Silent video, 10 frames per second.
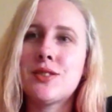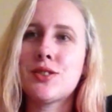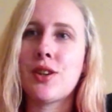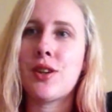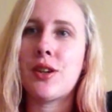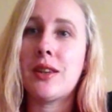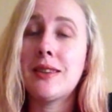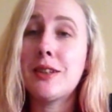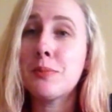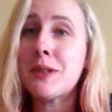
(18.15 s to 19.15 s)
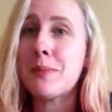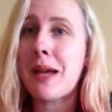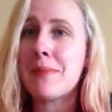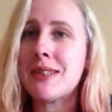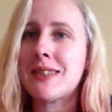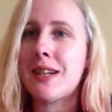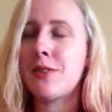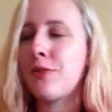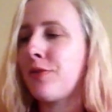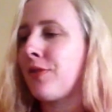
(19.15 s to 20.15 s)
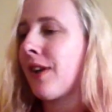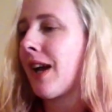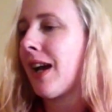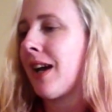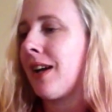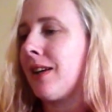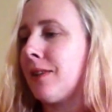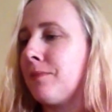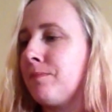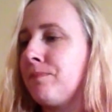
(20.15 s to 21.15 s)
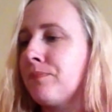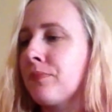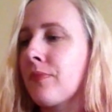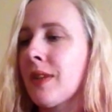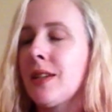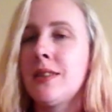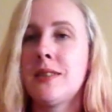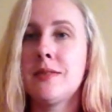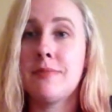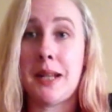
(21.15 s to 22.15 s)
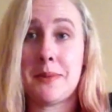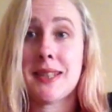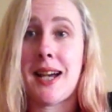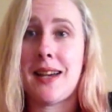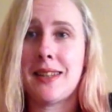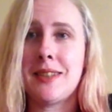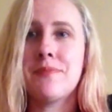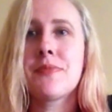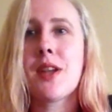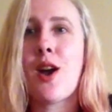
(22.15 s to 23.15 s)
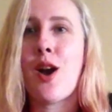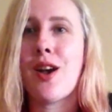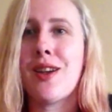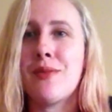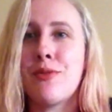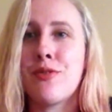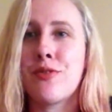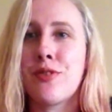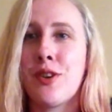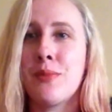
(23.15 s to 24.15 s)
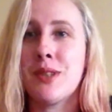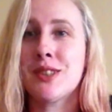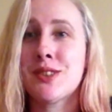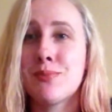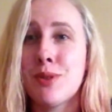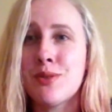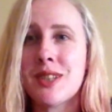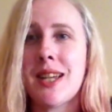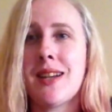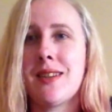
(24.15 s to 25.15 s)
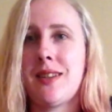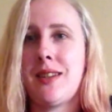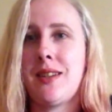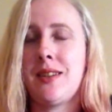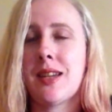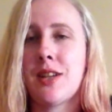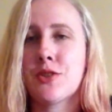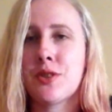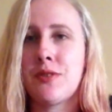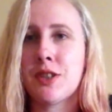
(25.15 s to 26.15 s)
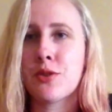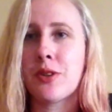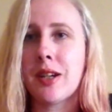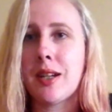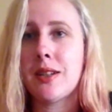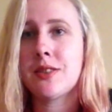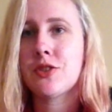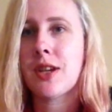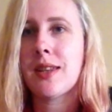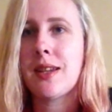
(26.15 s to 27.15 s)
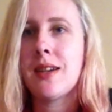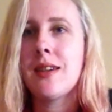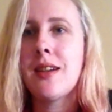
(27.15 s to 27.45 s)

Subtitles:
So a little bit about myself. My name's Carly. I'm from a small town in country Victoria, Australia,